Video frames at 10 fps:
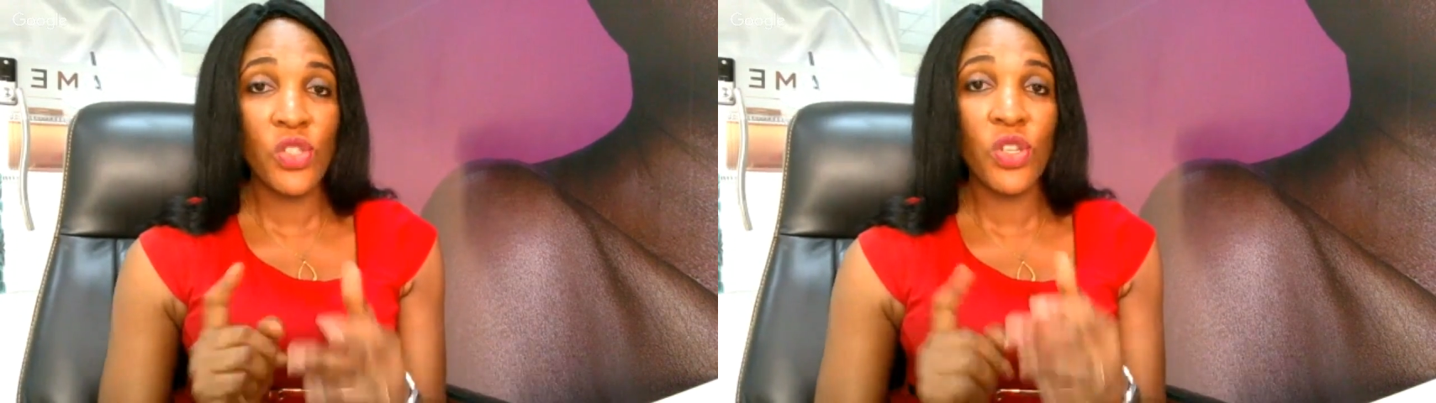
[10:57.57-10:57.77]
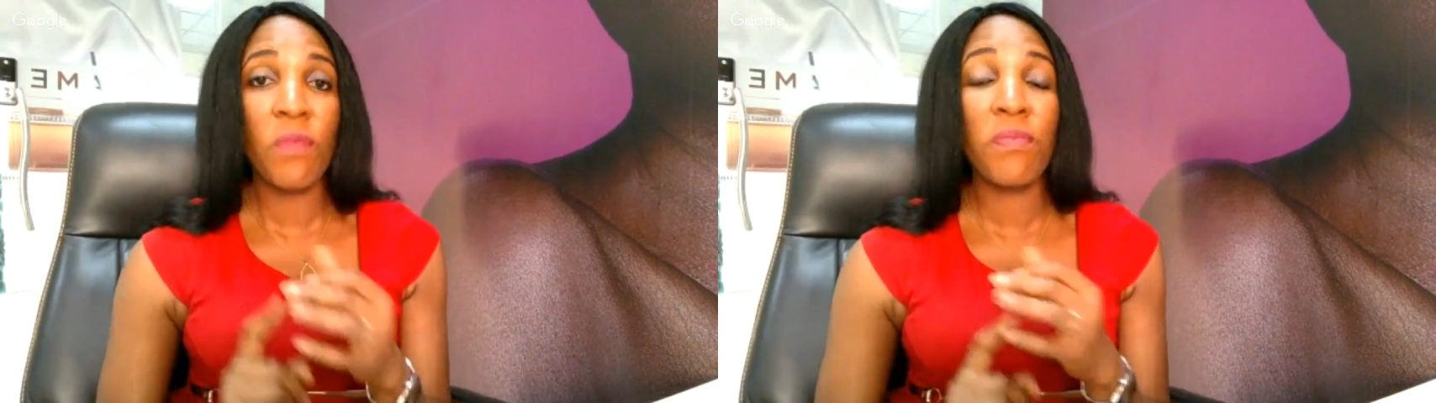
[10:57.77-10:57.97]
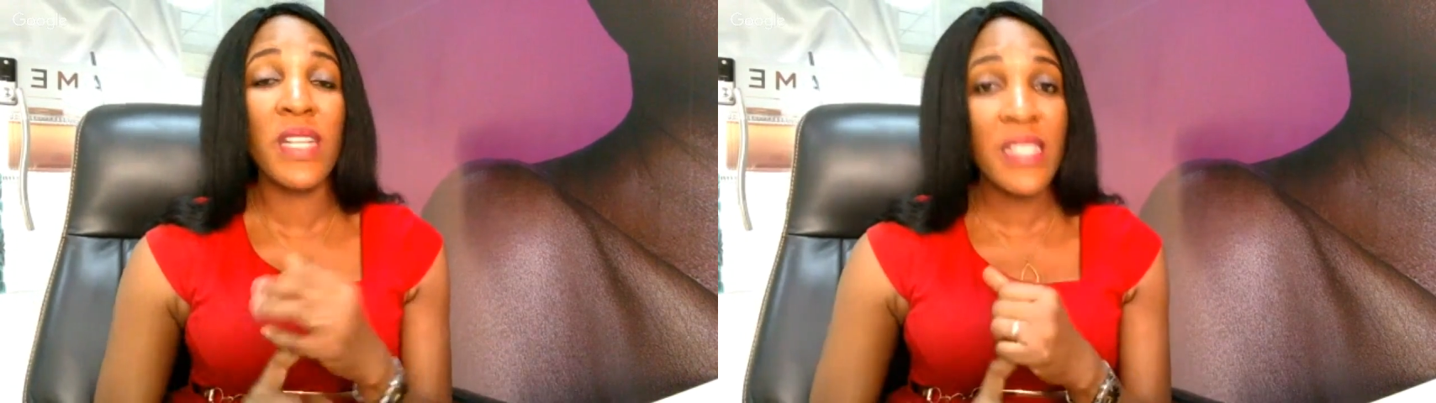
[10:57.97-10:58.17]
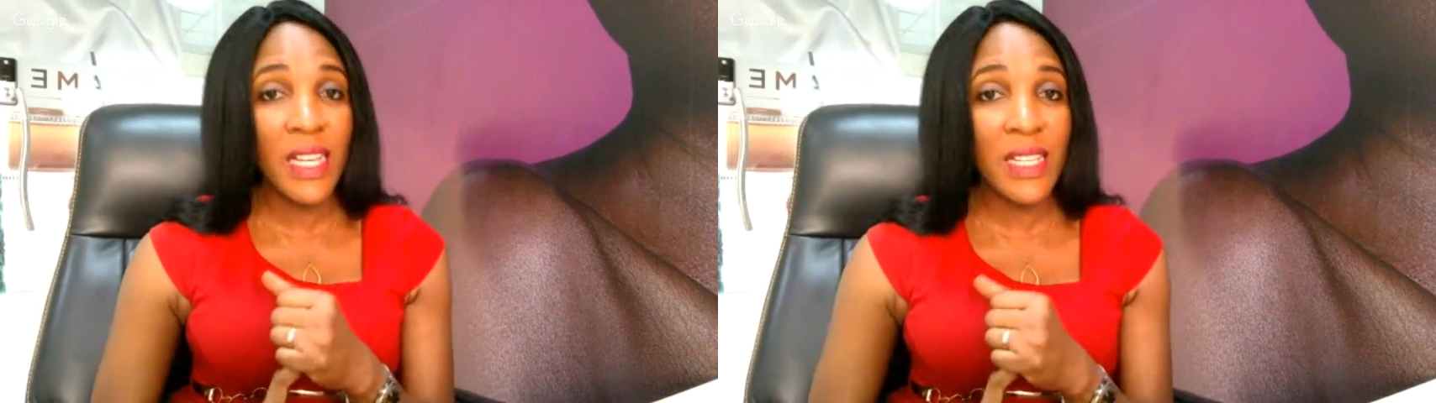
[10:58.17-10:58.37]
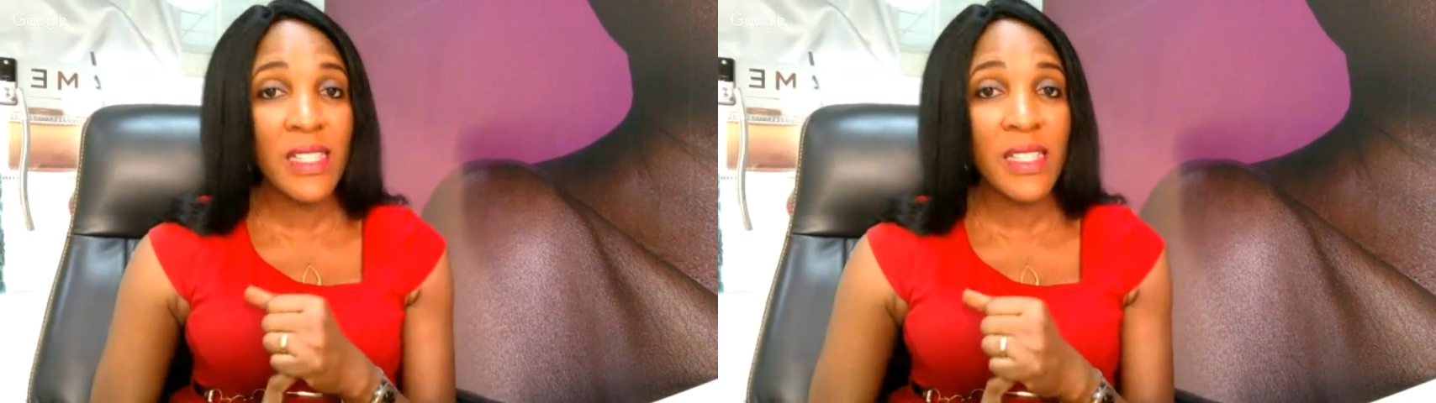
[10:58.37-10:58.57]
to your
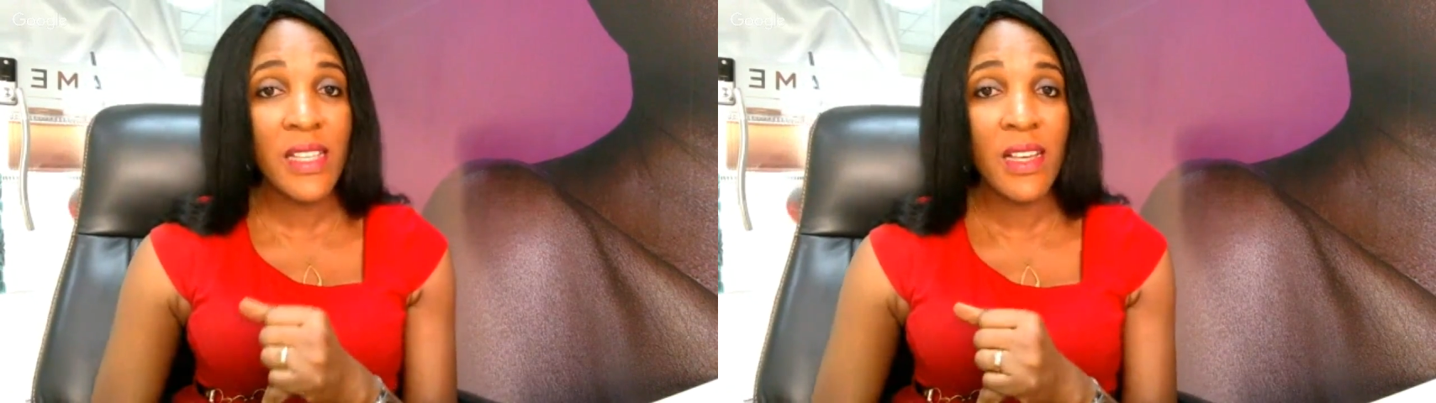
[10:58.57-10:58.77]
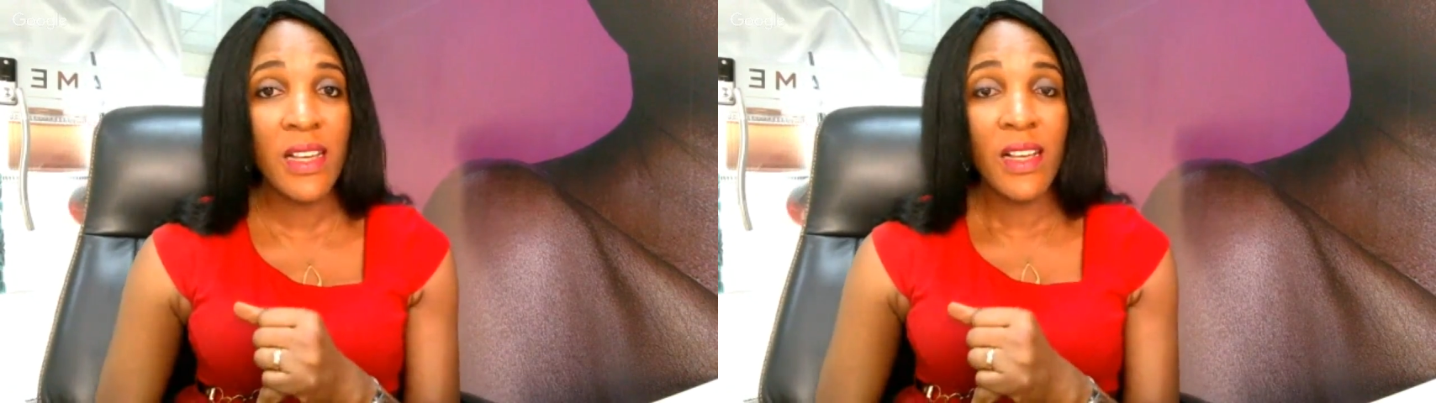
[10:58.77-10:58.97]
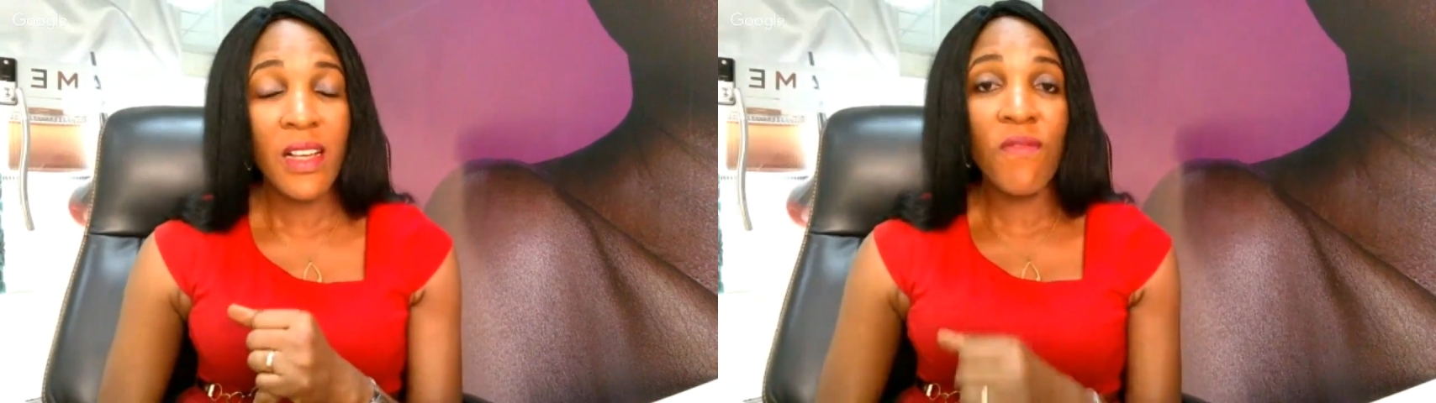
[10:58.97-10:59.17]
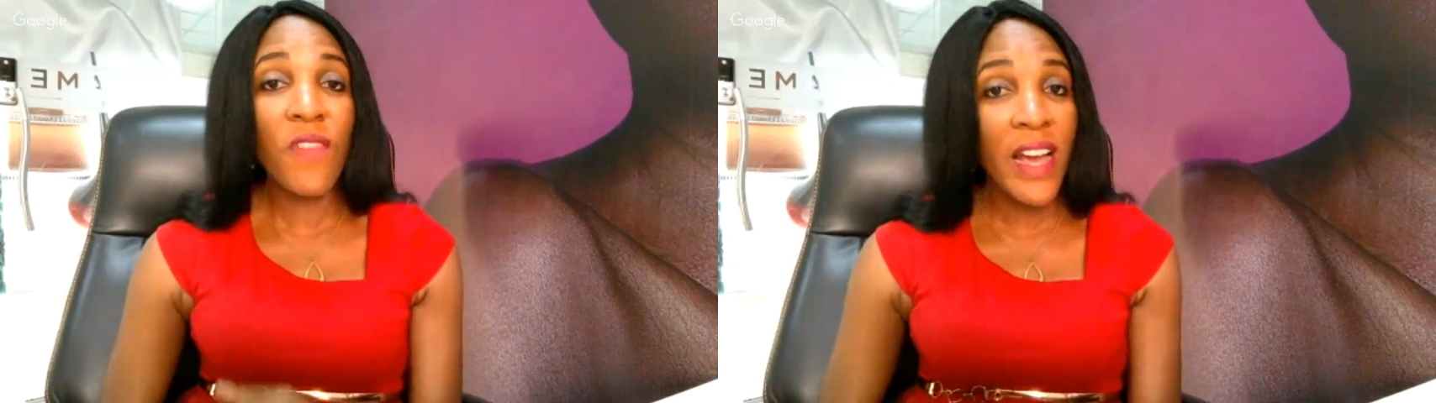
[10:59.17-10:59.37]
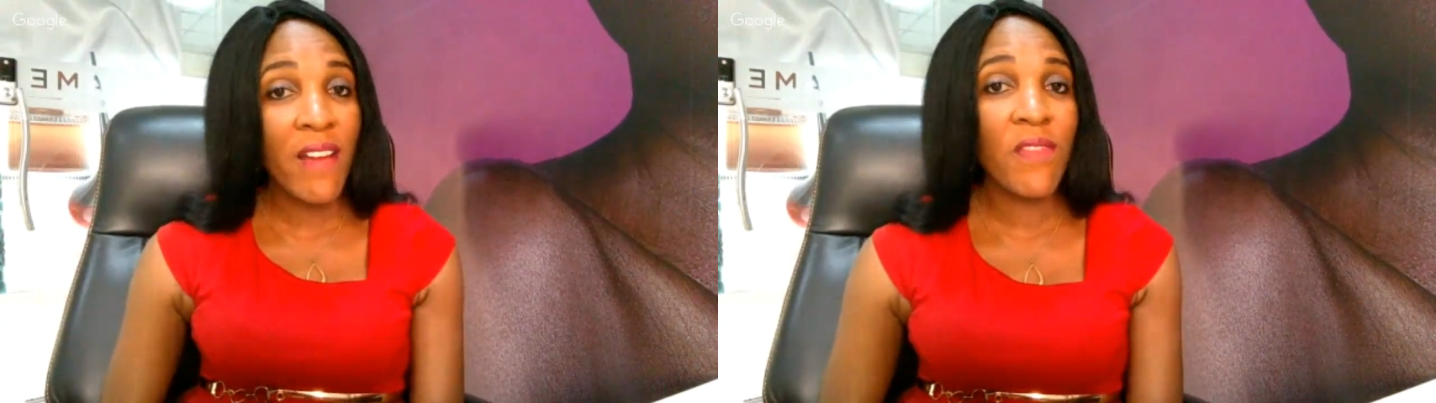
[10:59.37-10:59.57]
meetings.
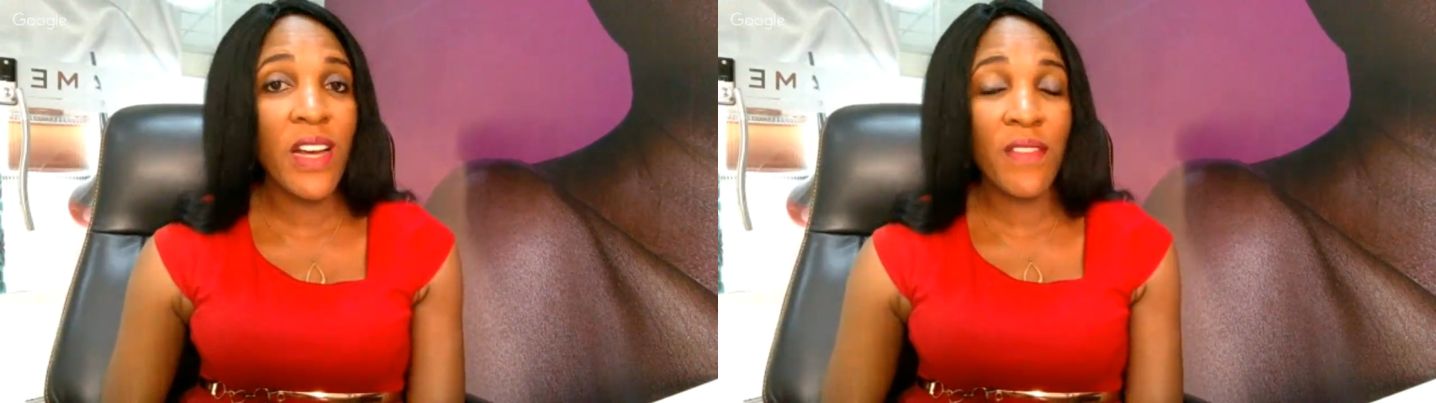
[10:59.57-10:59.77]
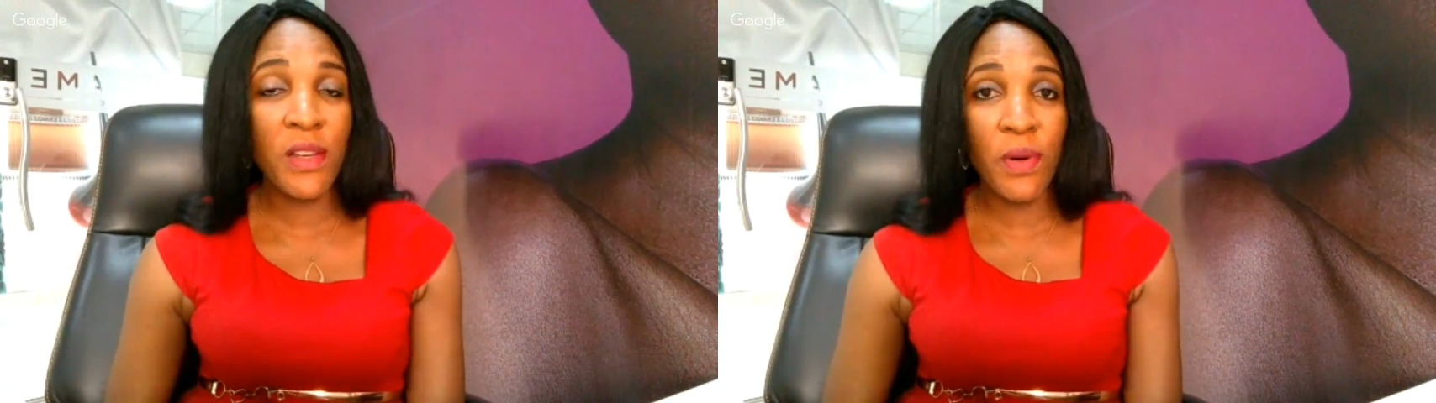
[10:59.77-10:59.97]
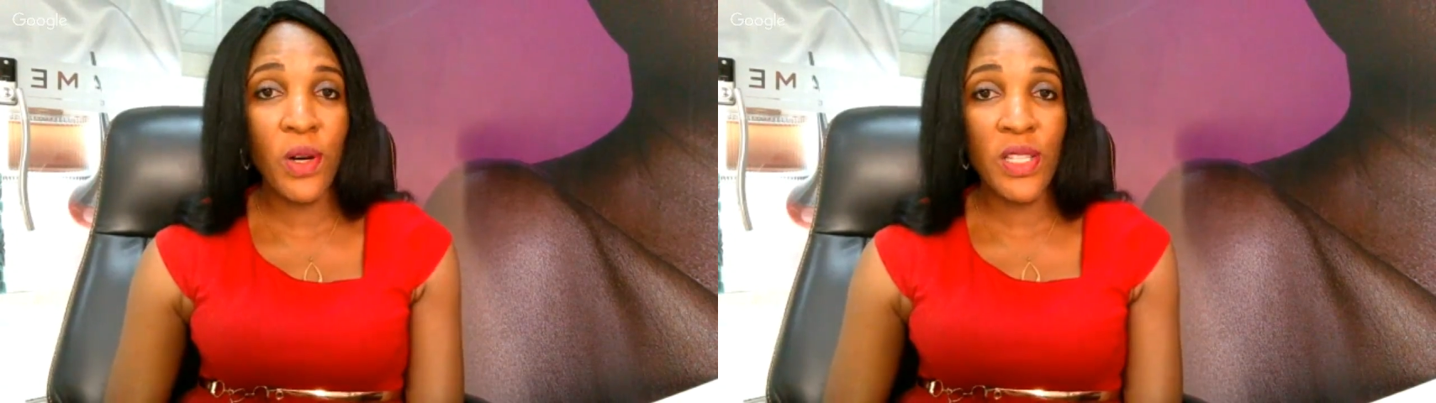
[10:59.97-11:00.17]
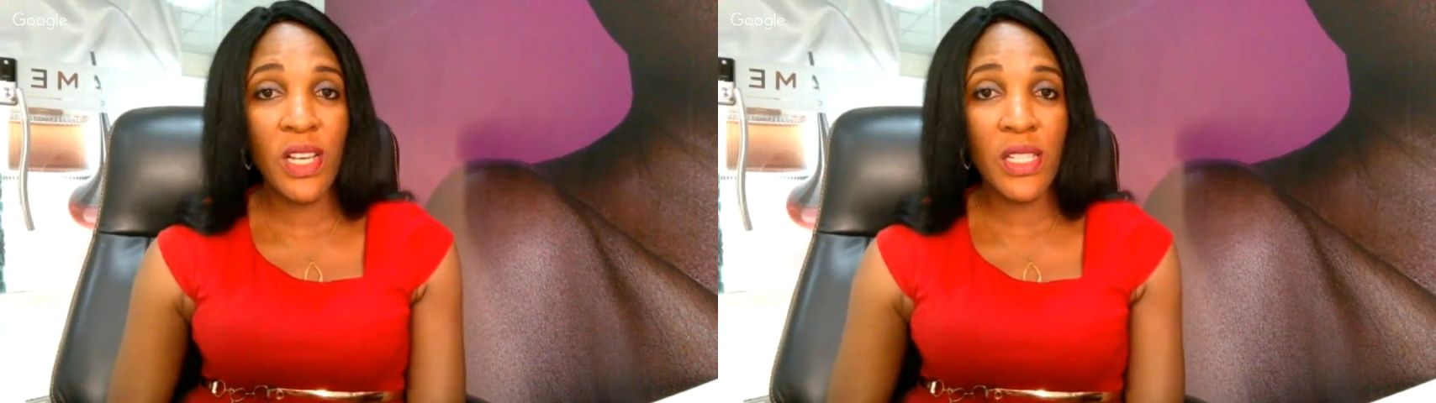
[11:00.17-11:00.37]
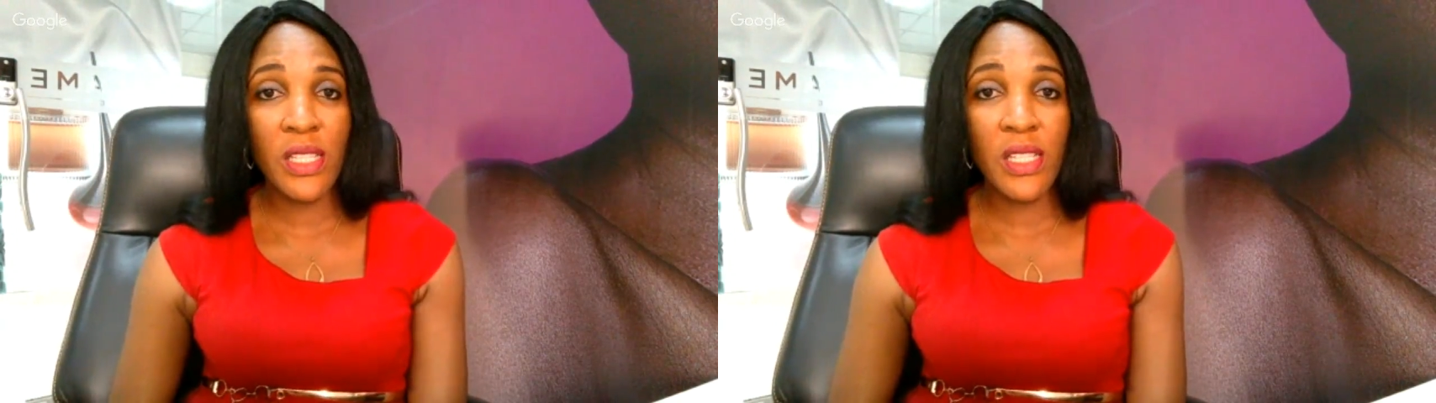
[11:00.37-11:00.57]
Very, very
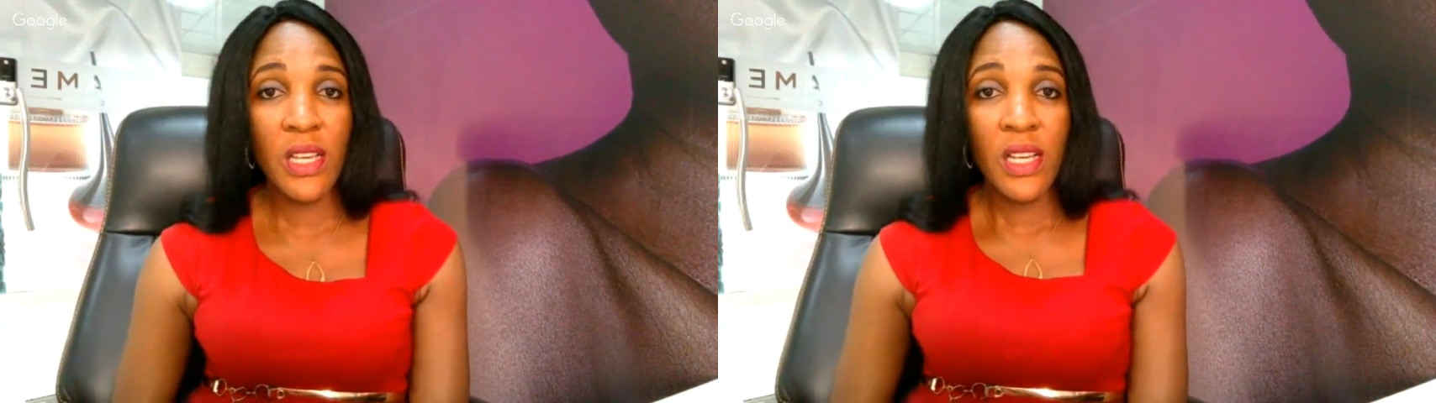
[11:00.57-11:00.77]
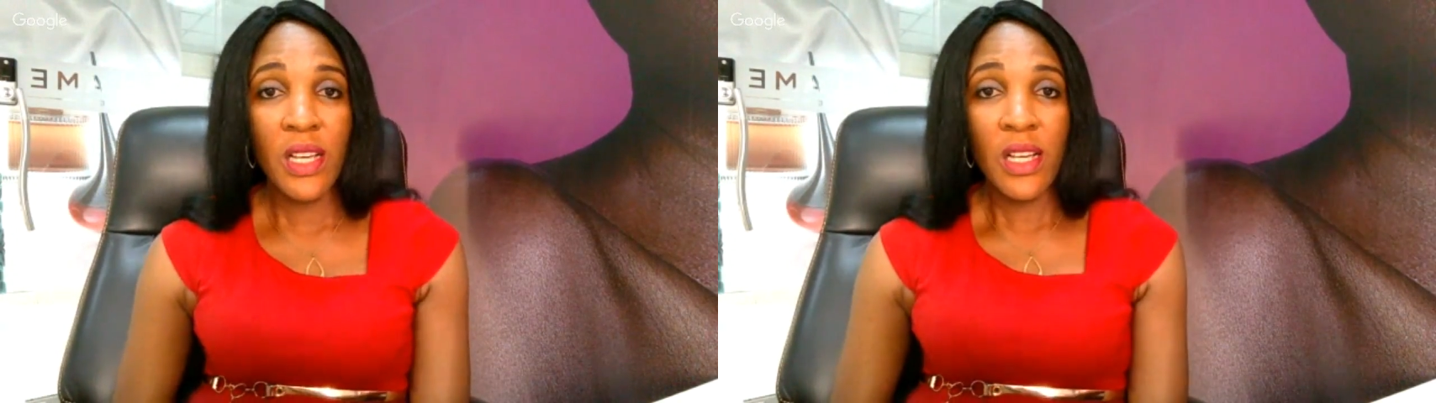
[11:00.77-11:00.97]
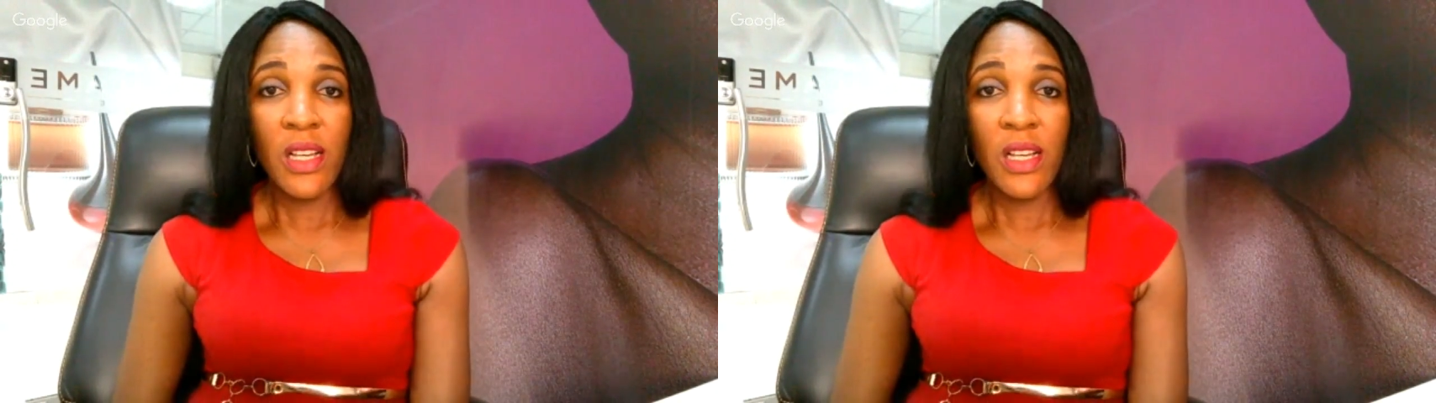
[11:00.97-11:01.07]
important.